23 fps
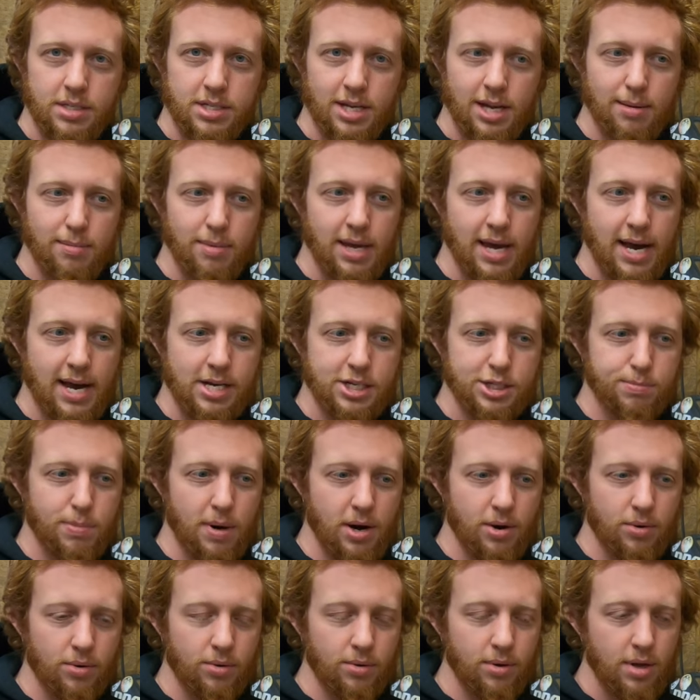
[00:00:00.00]
the same gas
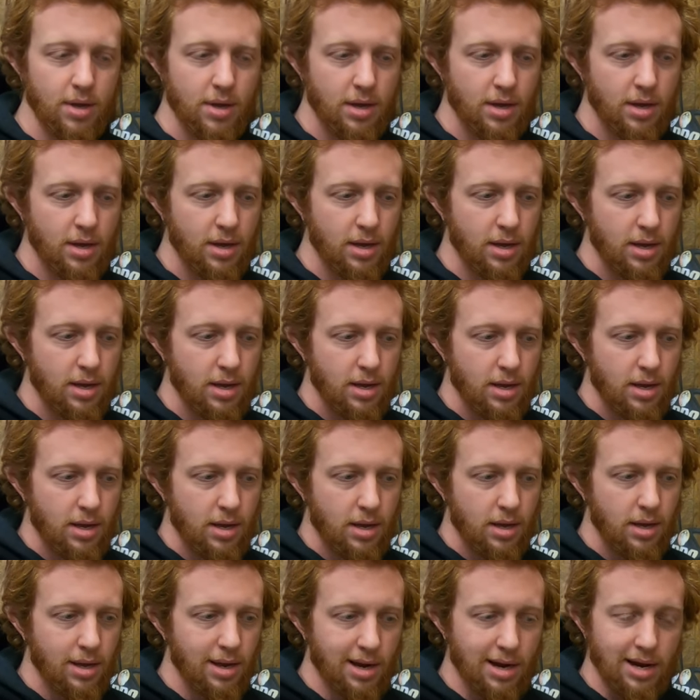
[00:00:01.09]
bottle.
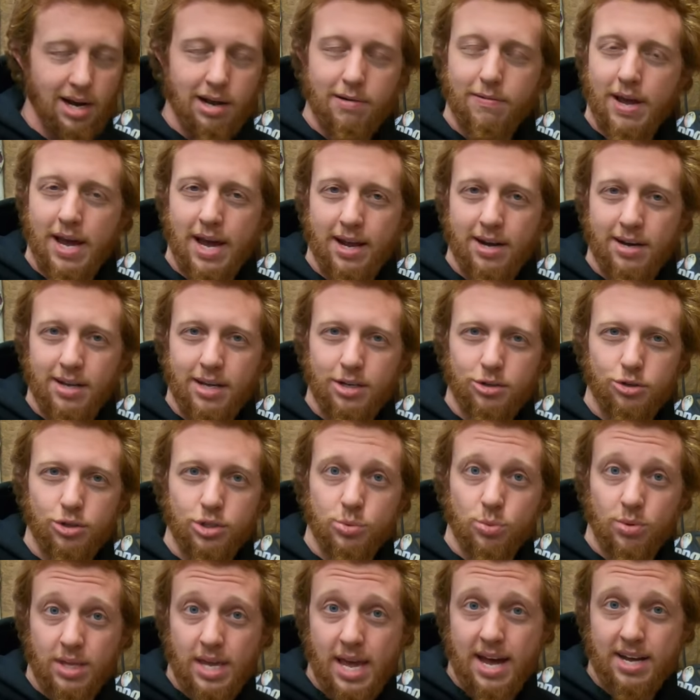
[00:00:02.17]
And I've had issues with